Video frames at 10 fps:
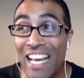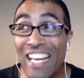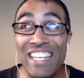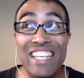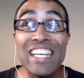
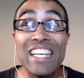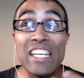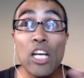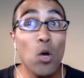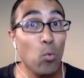and
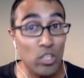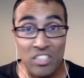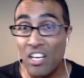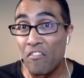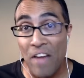he was
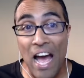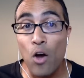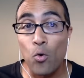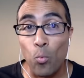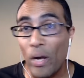an
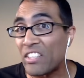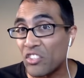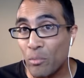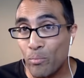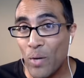avowed white
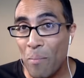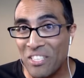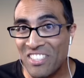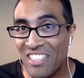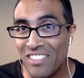
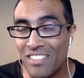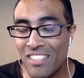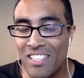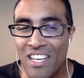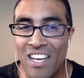supremacist.